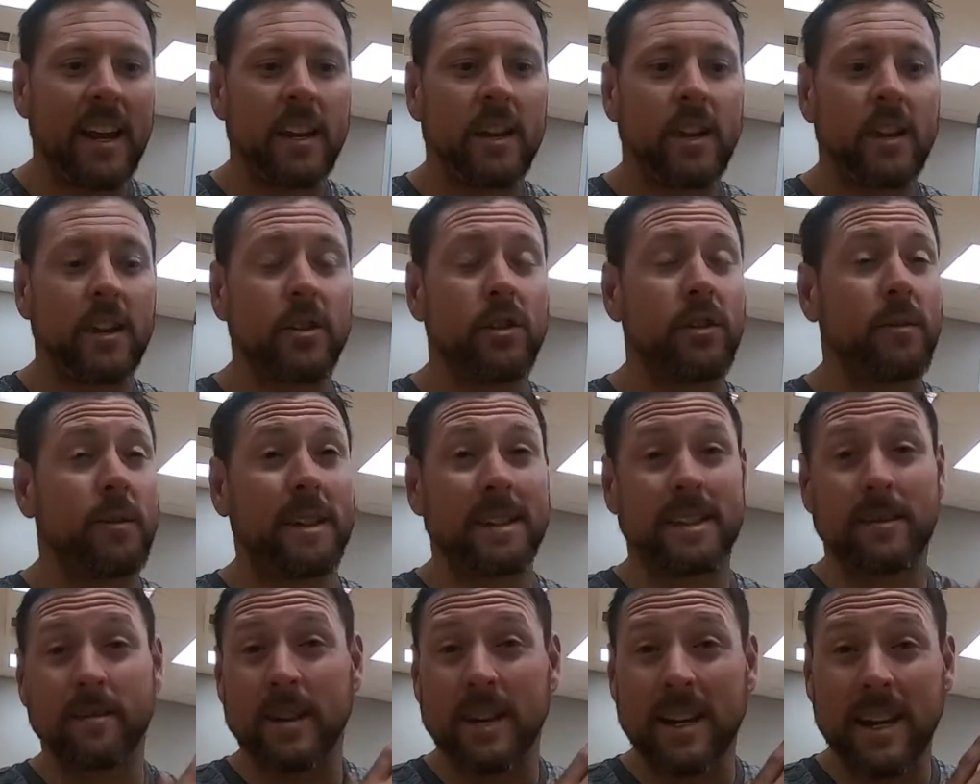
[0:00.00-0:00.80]
you can do it
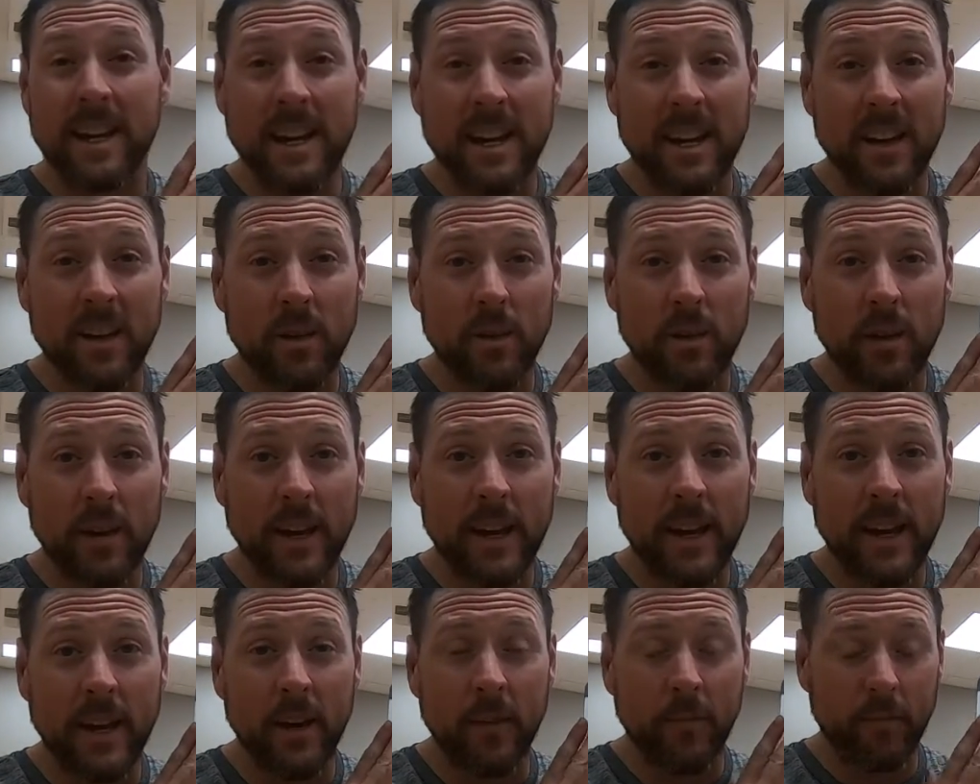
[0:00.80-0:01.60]
at the beginning of the
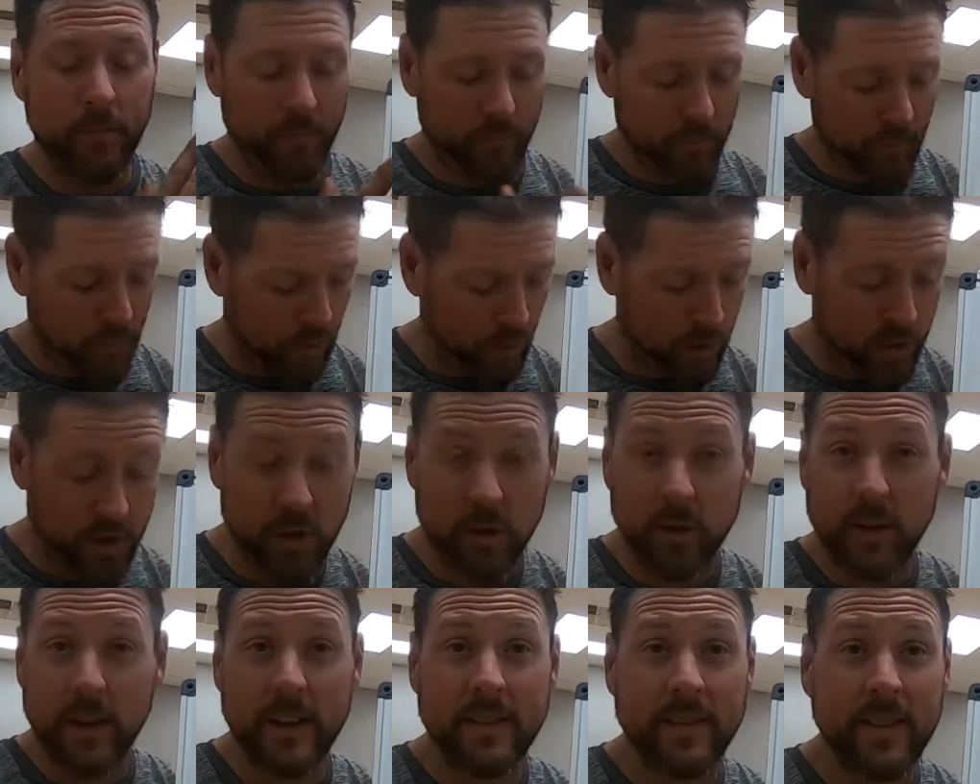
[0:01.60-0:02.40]
workout, or you can
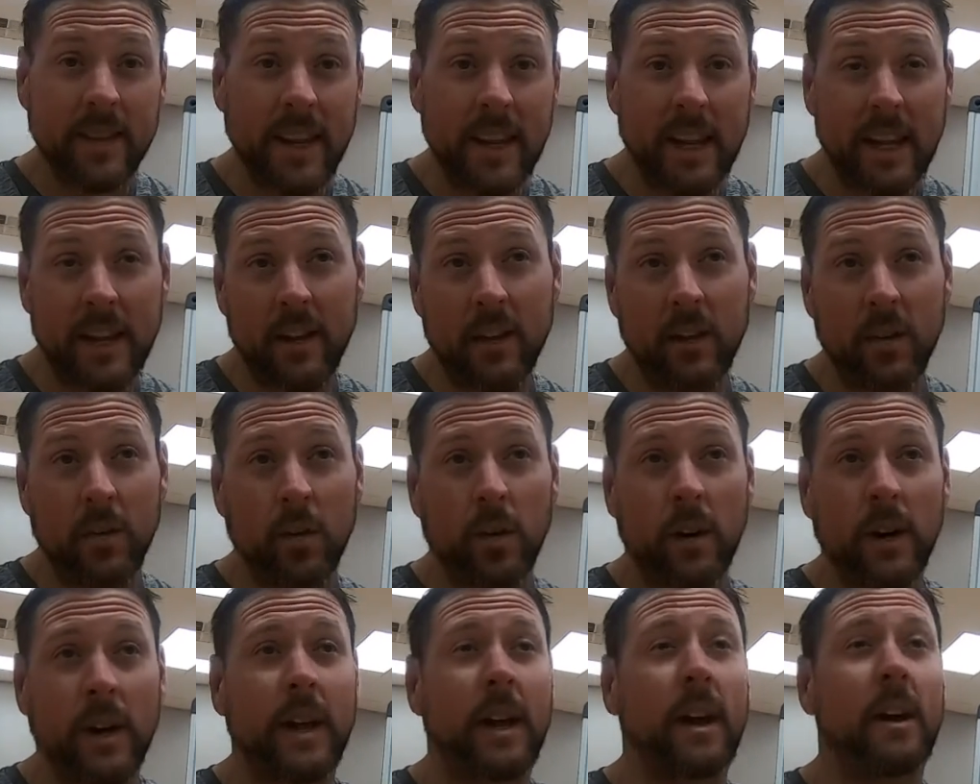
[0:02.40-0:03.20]
do it at the end of the
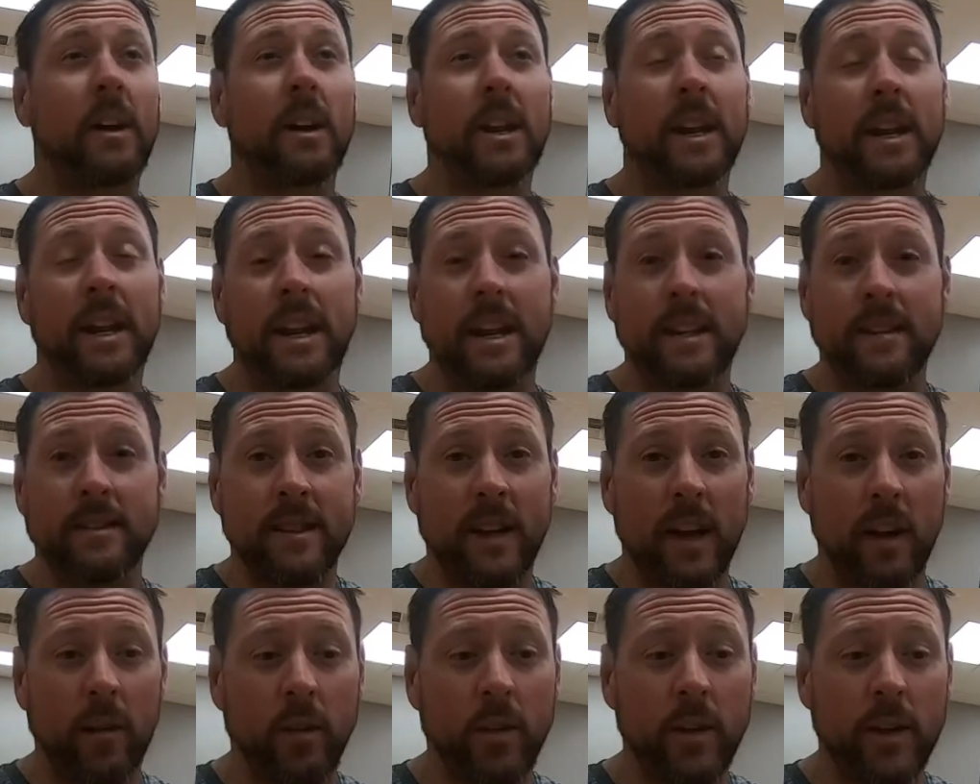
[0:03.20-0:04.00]
workout. It's
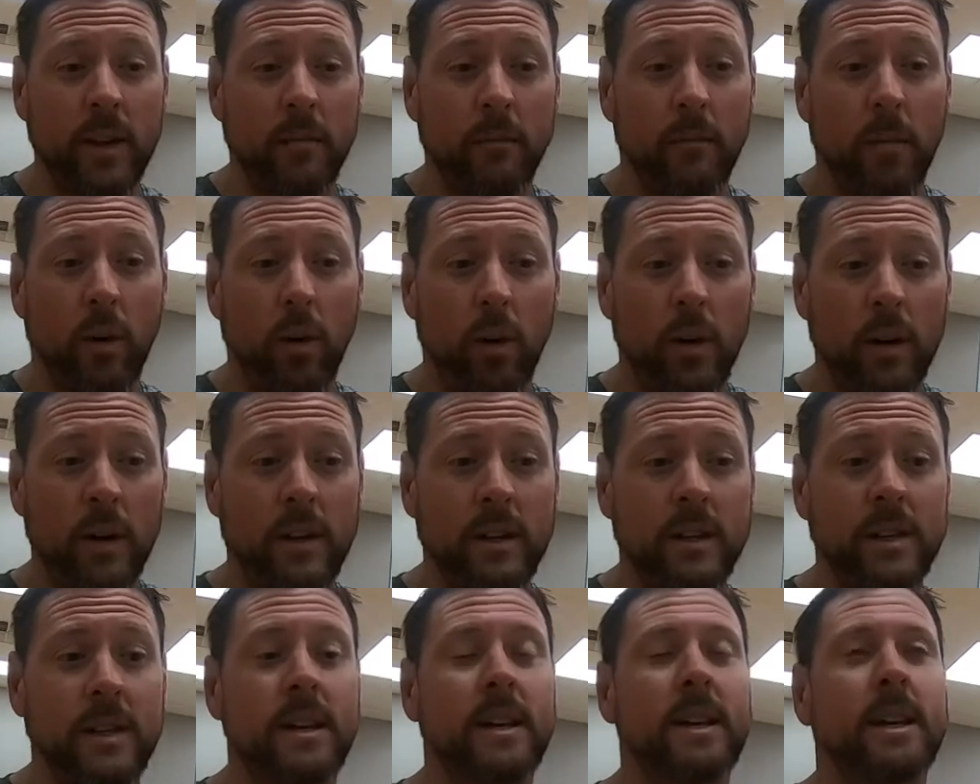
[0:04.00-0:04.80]
not really
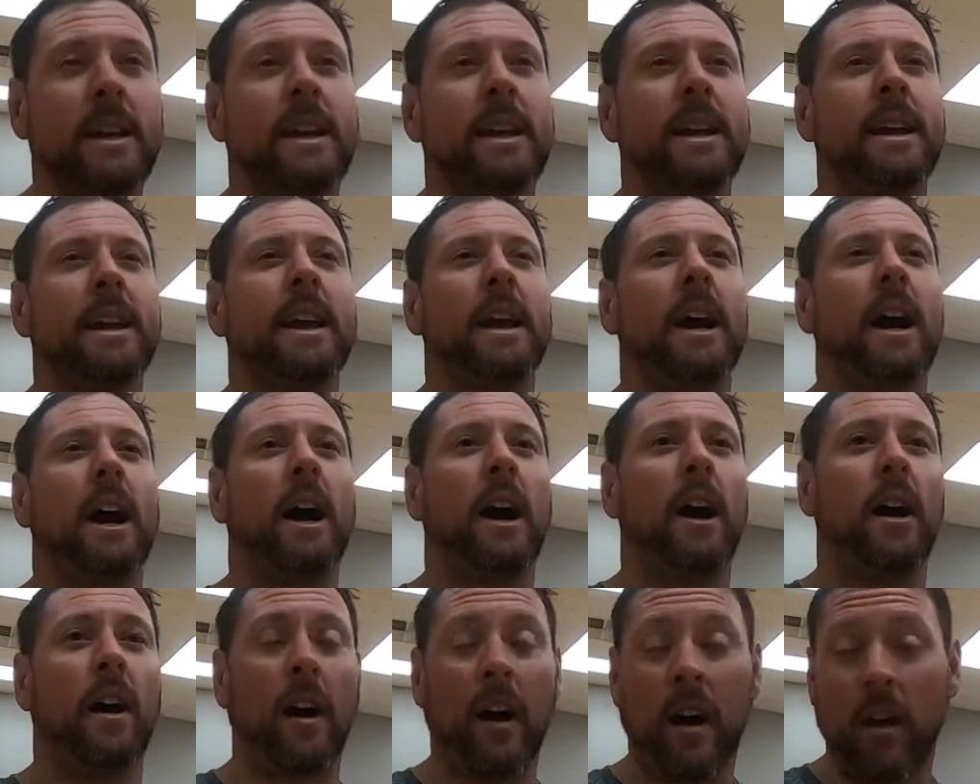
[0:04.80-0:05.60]
important,
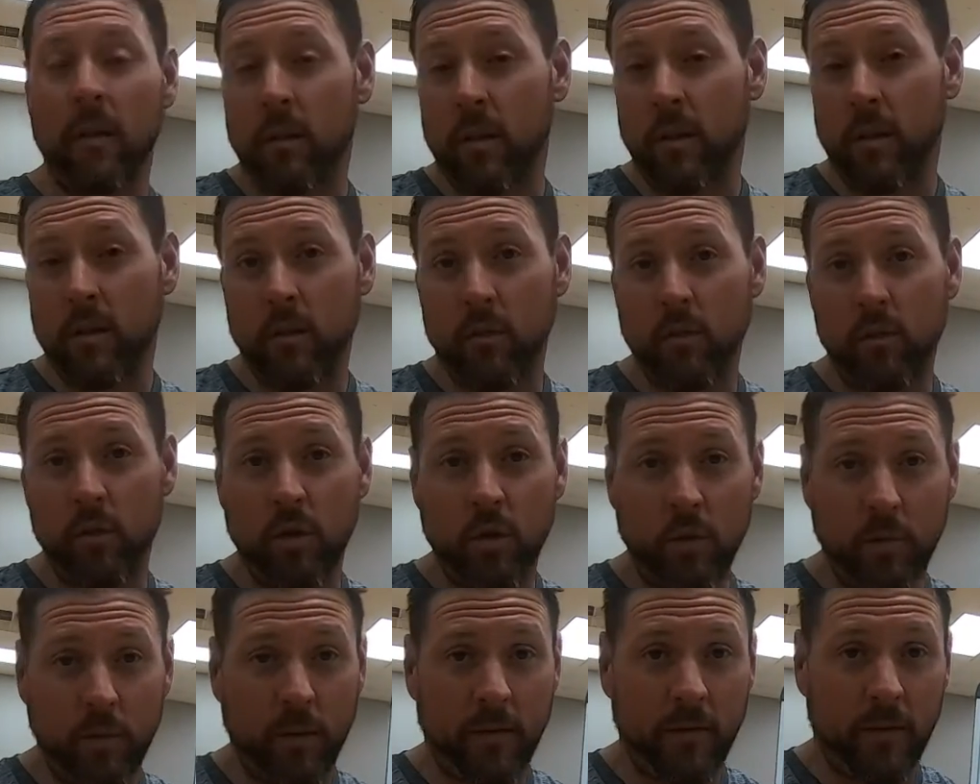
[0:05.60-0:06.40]
however
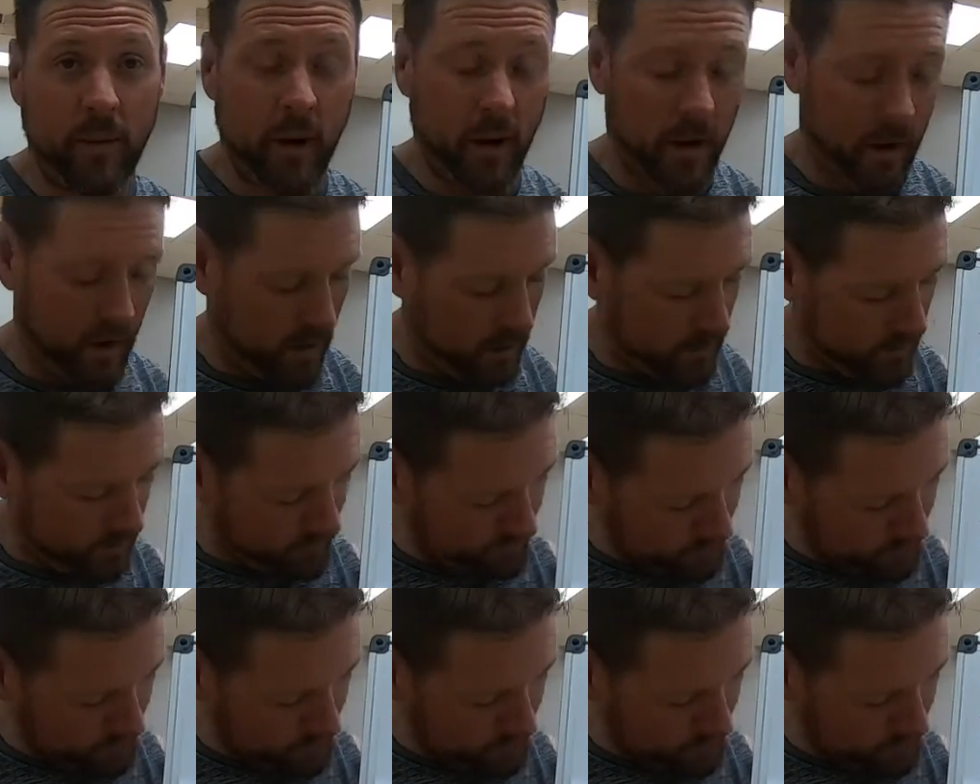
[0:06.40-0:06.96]
you prefer.